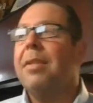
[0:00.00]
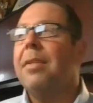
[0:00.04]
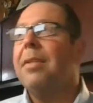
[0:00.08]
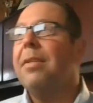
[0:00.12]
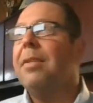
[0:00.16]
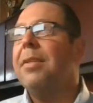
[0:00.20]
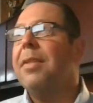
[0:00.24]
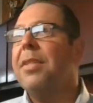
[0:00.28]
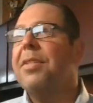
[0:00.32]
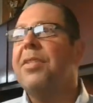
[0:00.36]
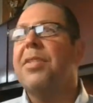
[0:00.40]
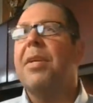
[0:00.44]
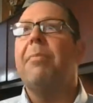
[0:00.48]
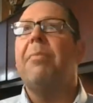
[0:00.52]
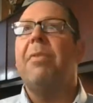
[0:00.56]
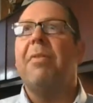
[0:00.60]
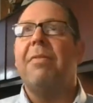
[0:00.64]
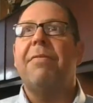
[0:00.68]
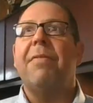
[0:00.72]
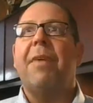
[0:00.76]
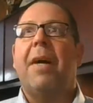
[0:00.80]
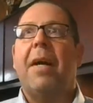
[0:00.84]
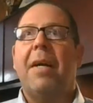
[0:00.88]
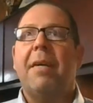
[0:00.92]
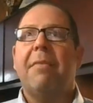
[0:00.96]

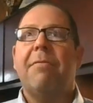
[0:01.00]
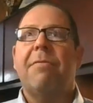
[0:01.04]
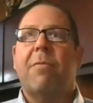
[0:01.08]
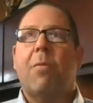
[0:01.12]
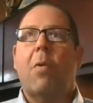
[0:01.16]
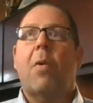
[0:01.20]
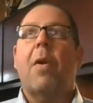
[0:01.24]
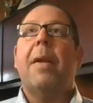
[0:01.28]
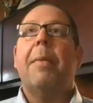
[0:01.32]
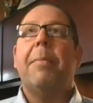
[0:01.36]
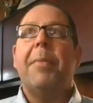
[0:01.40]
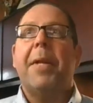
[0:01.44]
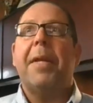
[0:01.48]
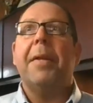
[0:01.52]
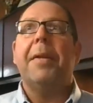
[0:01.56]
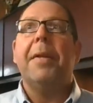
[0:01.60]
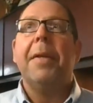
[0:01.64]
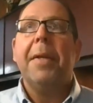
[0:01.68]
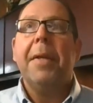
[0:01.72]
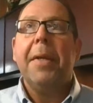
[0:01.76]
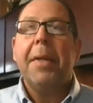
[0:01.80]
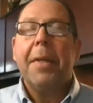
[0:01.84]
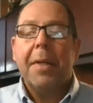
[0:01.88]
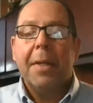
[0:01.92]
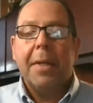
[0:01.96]
exemplify framing
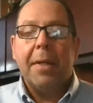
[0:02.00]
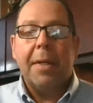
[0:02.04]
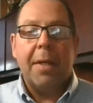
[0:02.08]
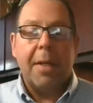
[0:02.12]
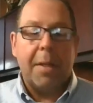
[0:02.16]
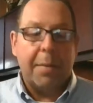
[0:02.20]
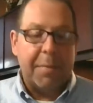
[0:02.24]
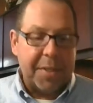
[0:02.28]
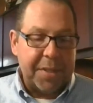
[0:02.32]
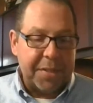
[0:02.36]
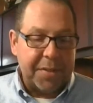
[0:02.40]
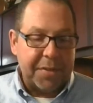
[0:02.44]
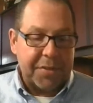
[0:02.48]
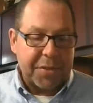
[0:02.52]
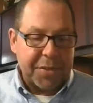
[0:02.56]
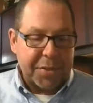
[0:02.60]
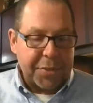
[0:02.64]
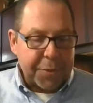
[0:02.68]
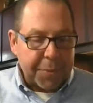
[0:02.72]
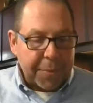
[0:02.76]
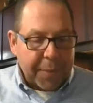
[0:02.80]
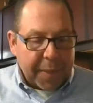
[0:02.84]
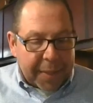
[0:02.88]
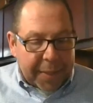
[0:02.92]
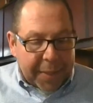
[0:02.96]
and
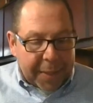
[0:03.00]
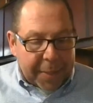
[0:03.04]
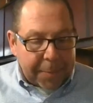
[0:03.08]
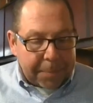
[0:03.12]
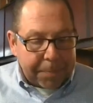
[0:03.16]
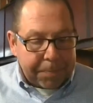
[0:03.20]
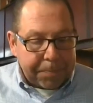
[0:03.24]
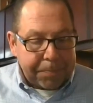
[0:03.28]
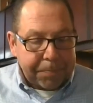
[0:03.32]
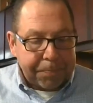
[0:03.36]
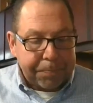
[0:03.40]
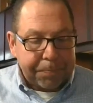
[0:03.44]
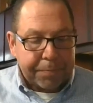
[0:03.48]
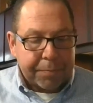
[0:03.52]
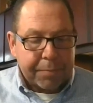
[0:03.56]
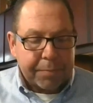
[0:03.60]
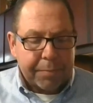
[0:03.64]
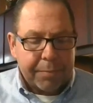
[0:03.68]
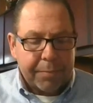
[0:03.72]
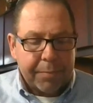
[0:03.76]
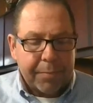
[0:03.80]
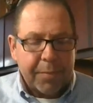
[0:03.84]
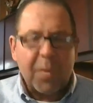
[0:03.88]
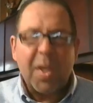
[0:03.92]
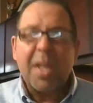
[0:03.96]
decision making
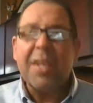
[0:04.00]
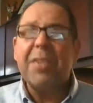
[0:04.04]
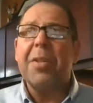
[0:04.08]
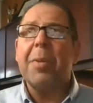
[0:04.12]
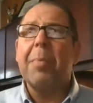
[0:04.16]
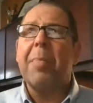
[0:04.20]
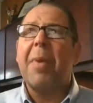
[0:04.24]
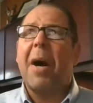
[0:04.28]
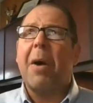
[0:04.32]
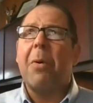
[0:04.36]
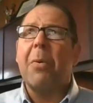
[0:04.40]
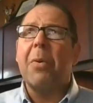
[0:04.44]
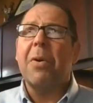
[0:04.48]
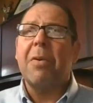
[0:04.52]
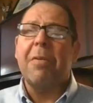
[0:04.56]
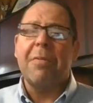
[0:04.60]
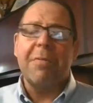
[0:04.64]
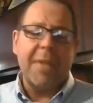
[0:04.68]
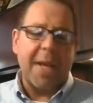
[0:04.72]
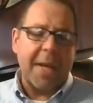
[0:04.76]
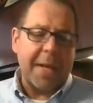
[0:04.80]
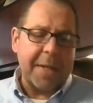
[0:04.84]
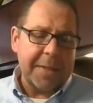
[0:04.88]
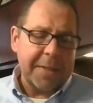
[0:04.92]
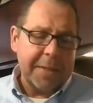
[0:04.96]
and the power of
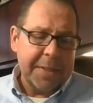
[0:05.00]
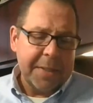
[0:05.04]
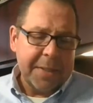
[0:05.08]
that.